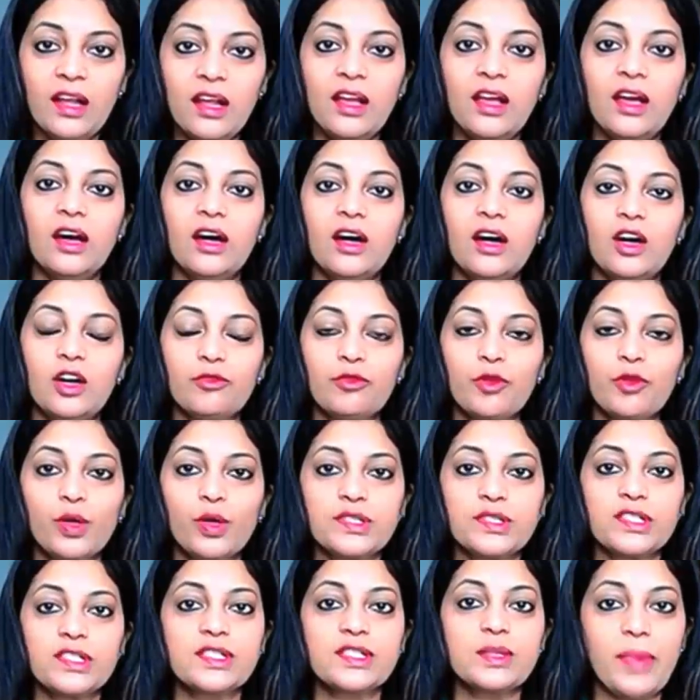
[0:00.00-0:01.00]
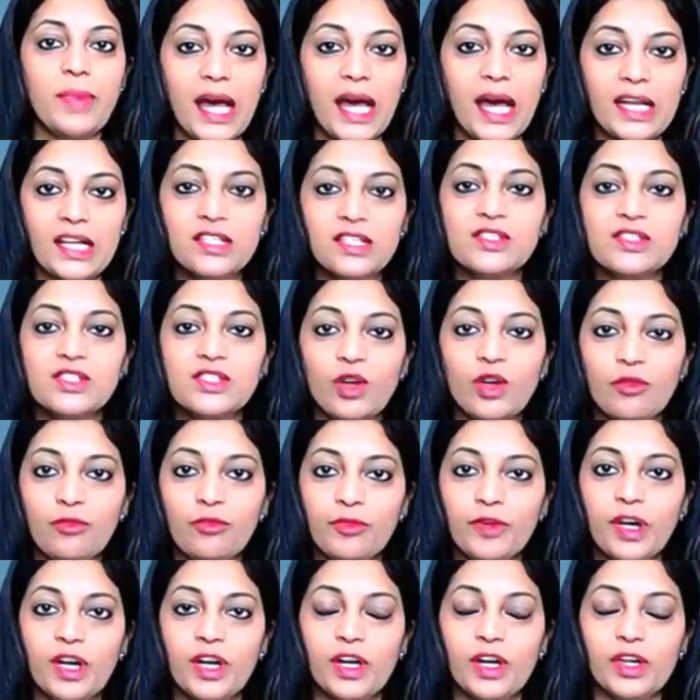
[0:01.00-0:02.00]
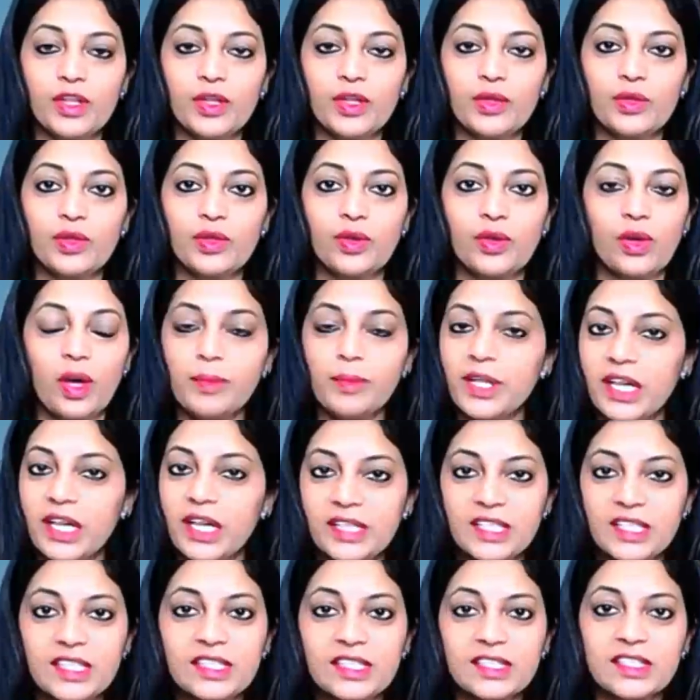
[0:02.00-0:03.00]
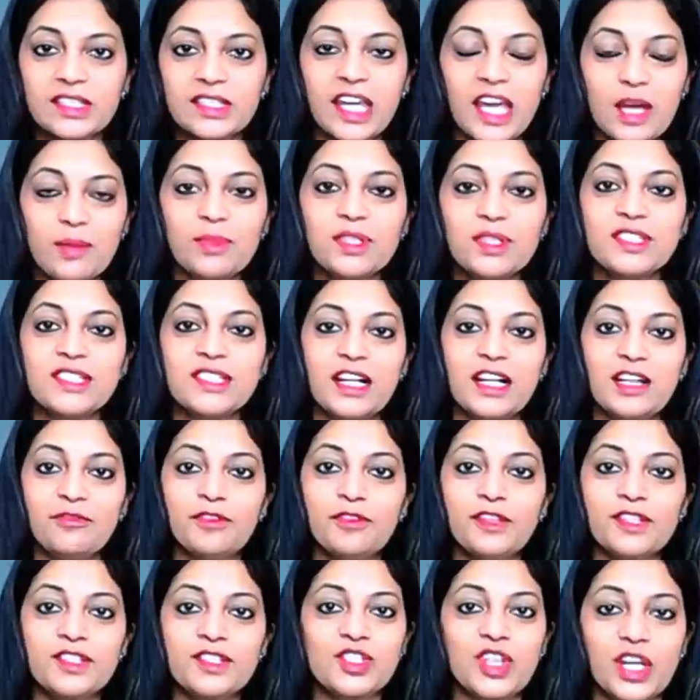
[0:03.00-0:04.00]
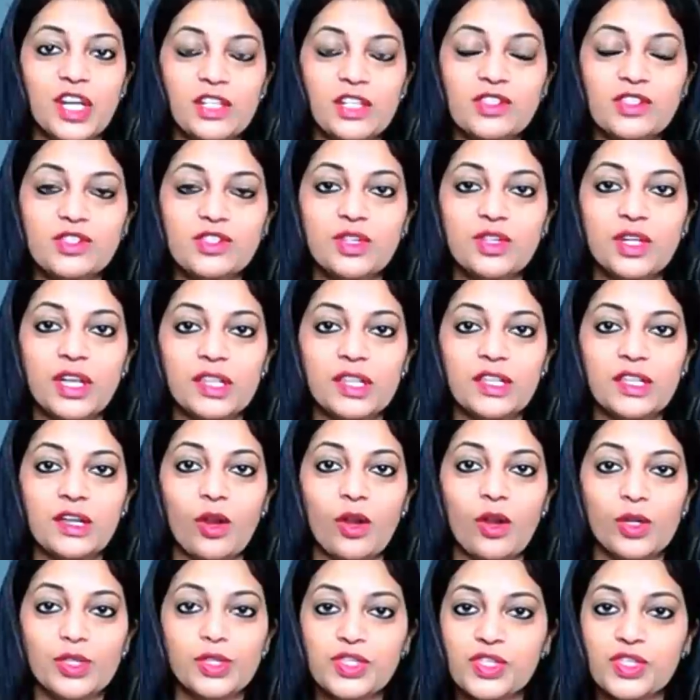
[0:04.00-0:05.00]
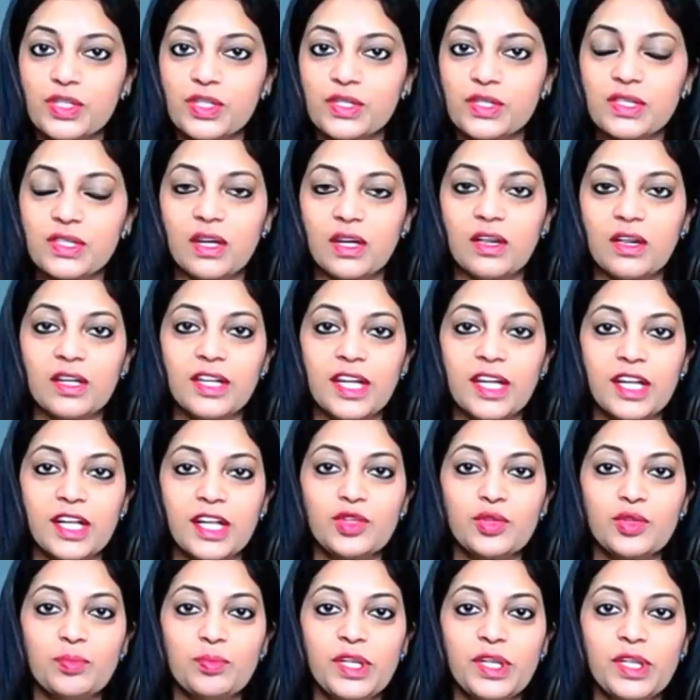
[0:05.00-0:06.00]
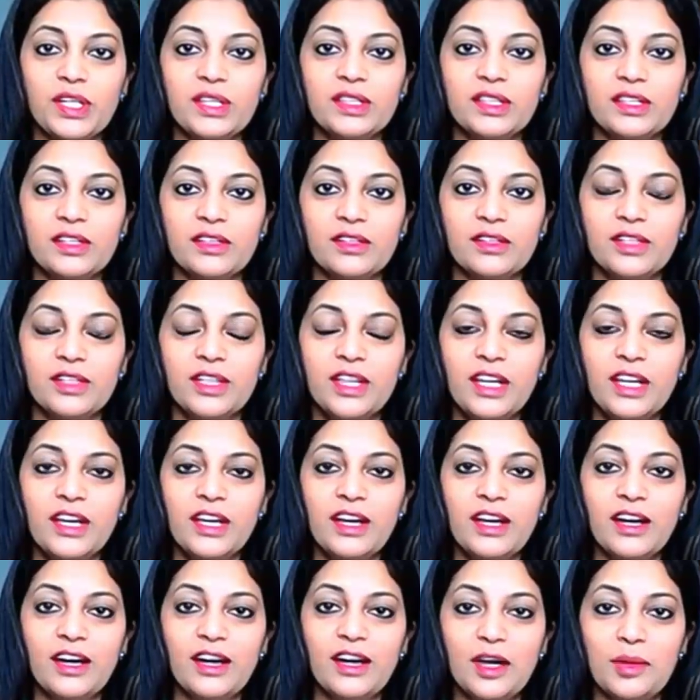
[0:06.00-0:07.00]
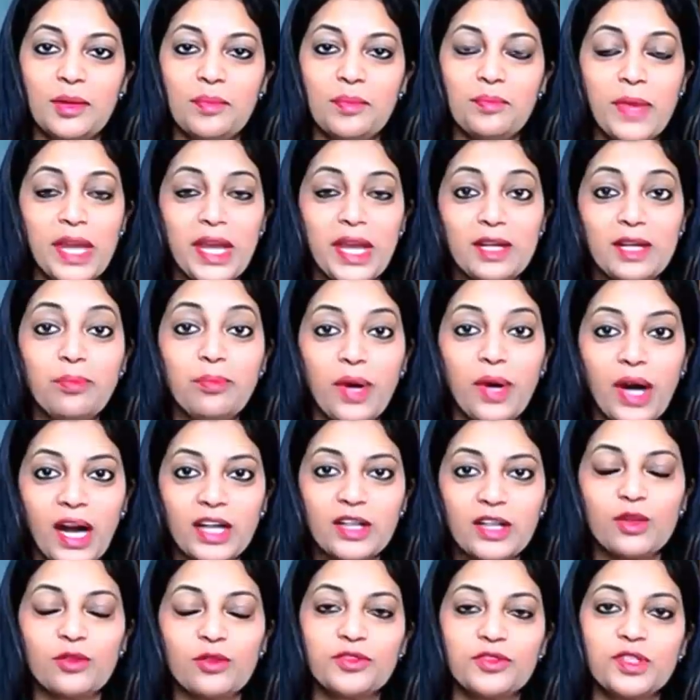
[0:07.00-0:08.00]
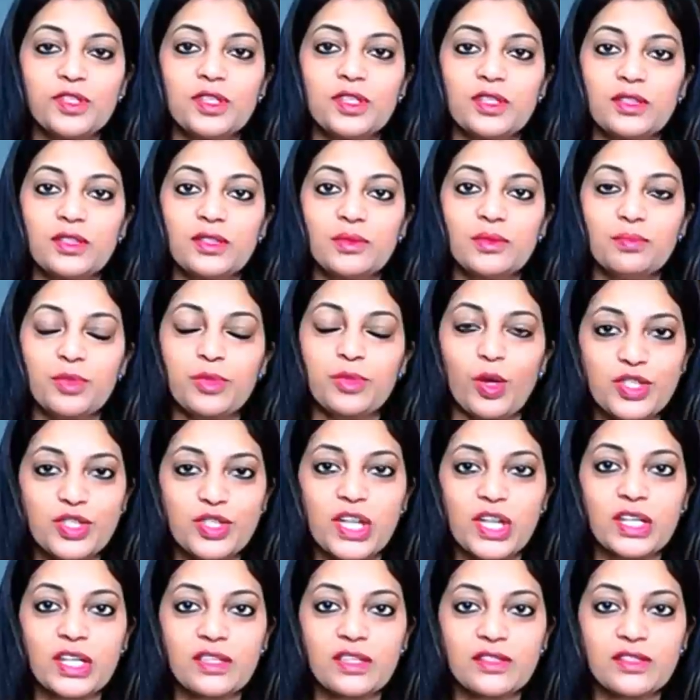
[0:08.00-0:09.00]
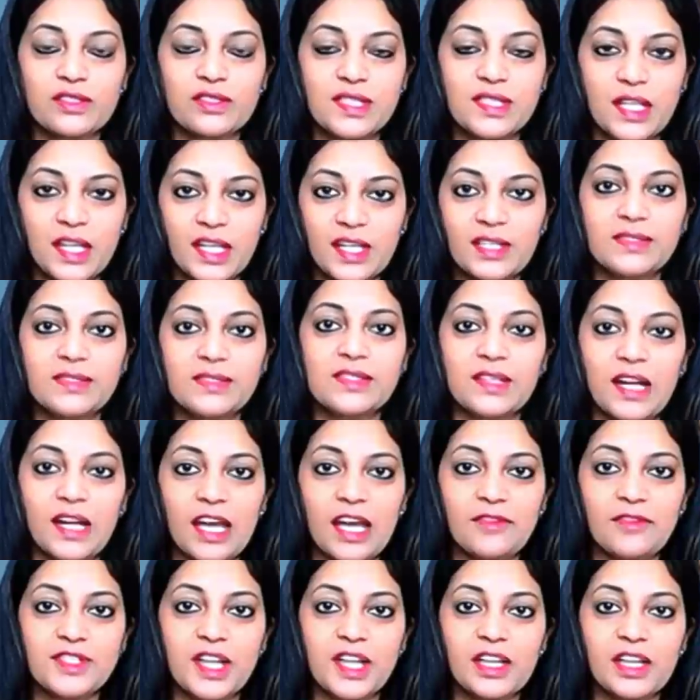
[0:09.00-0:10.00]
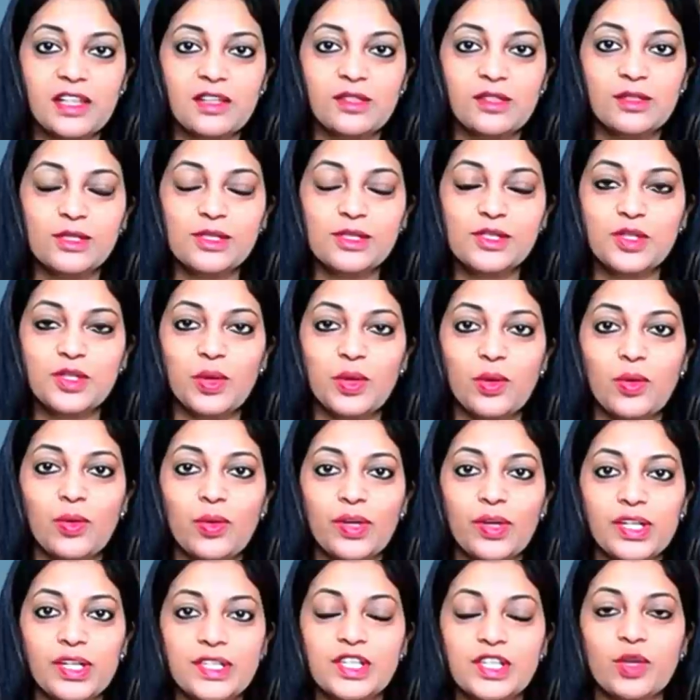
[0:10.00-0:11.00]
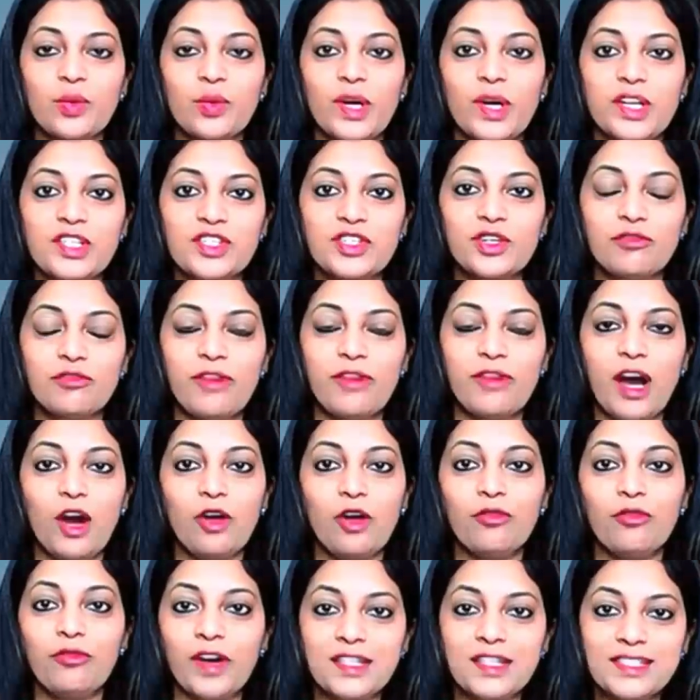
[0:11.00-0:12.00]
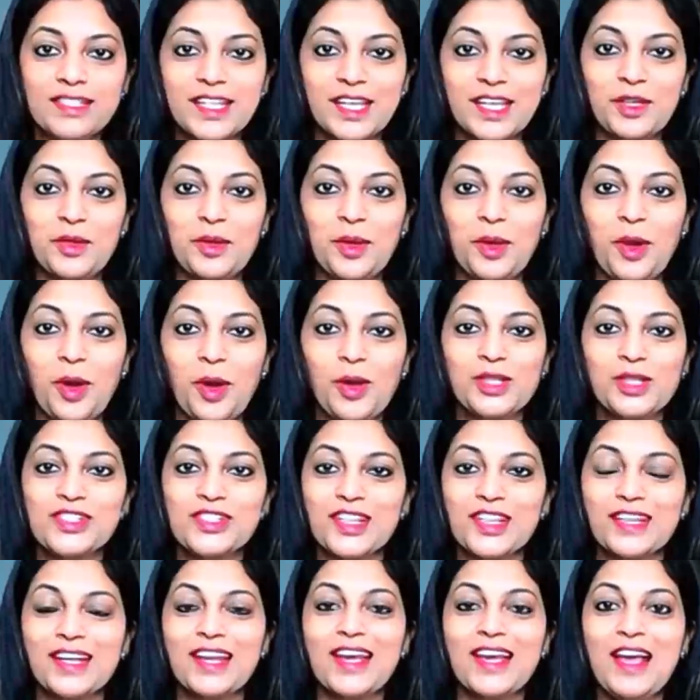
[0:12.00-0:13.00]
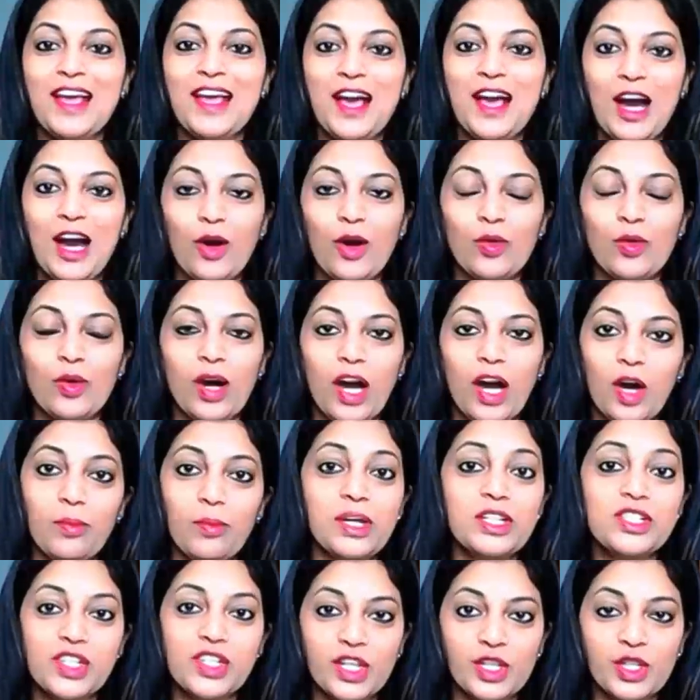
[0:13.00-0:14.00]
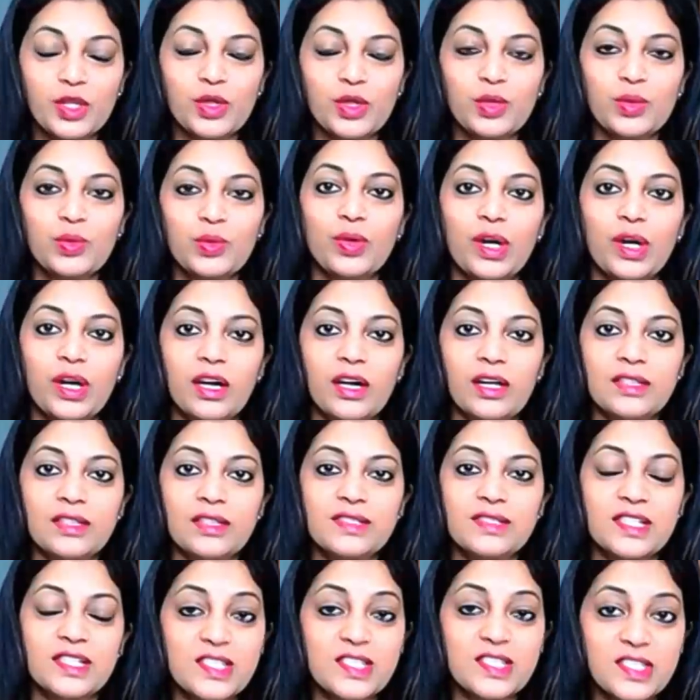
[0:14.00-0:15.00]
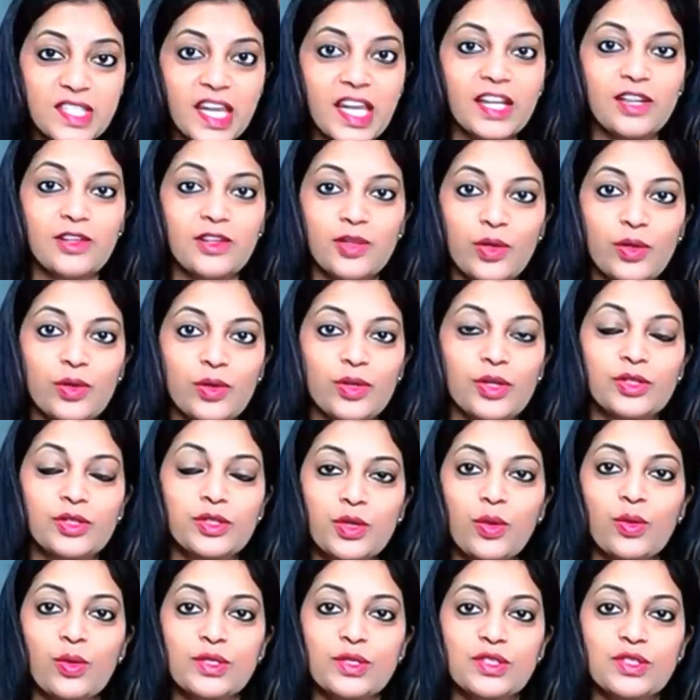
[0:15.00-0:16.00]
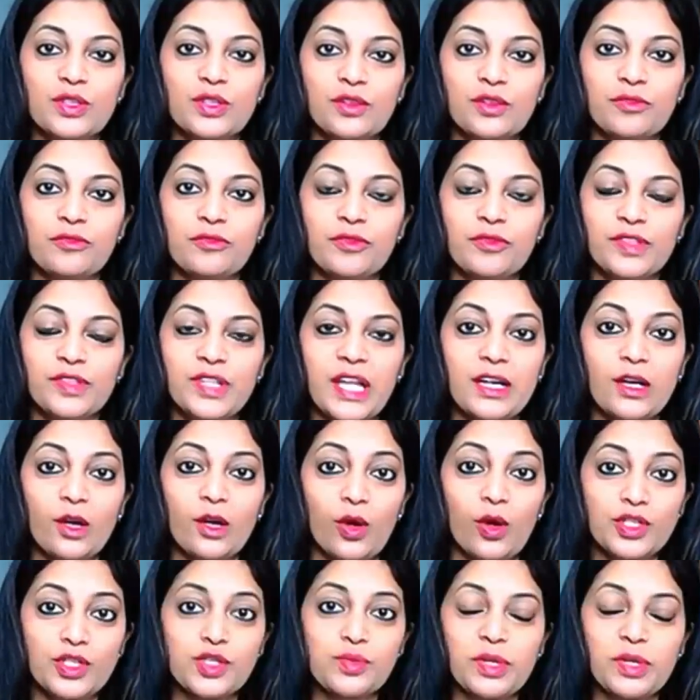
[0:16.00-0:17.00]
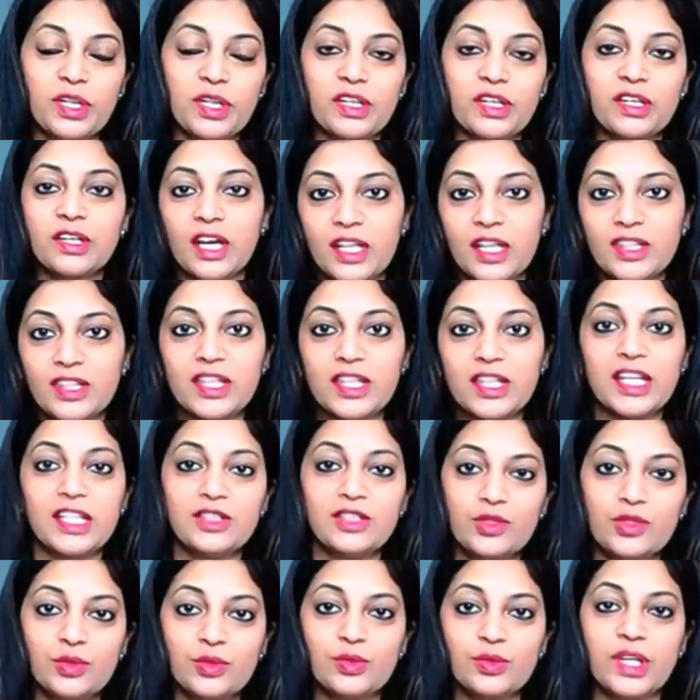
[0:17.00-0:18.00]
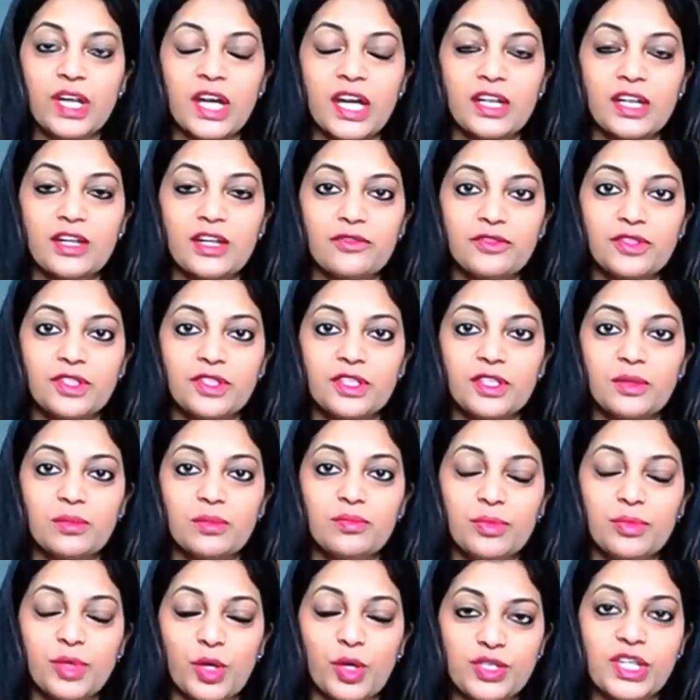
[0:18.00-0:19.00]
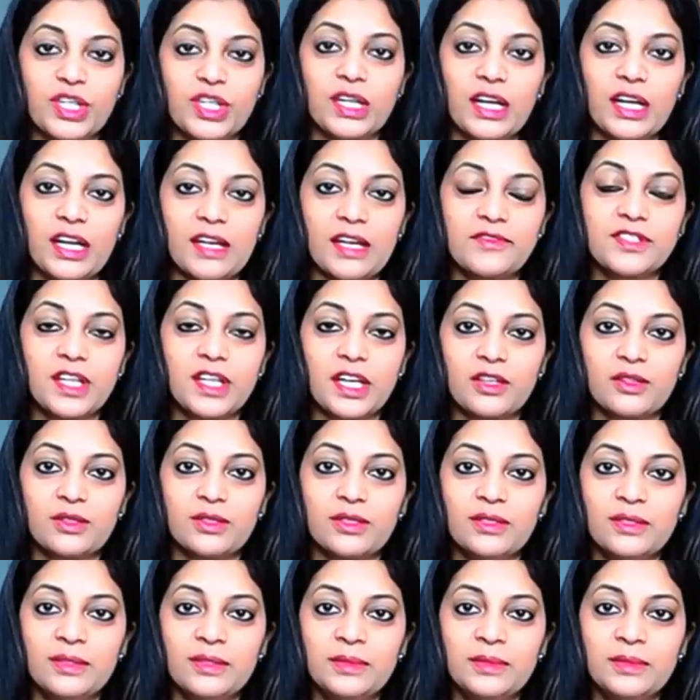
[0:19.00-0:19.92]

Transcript: Of course, it's a balance of, I think the game itself has changed today. The launches tend to be the main part of the project sales life cycle. So it's a question of how fast can you launch and how much can you sustain during the course of that launch period and then through the end of the project life cycle.